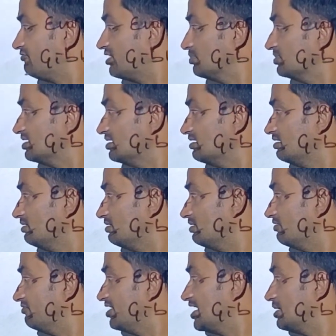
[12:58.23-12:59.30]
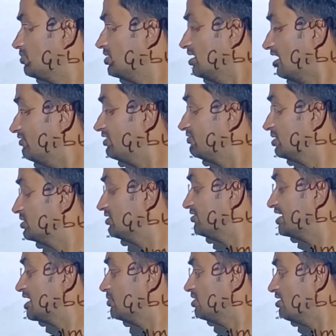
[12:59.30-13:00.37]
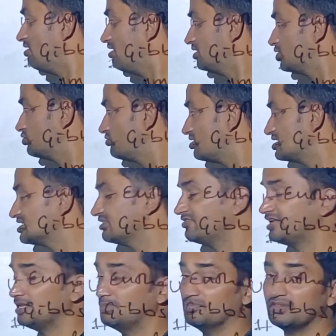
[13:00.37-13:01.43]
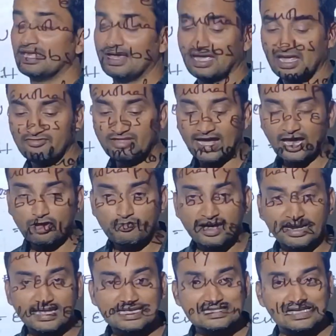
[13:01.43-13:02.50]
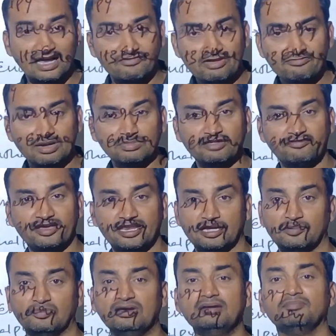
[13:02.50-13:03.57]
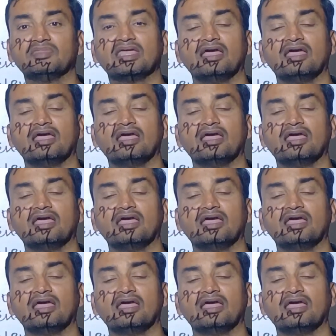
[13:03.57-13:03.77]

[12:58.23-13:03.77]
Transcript: from the variable or towards the variable. If the arrow mark is away from the variable,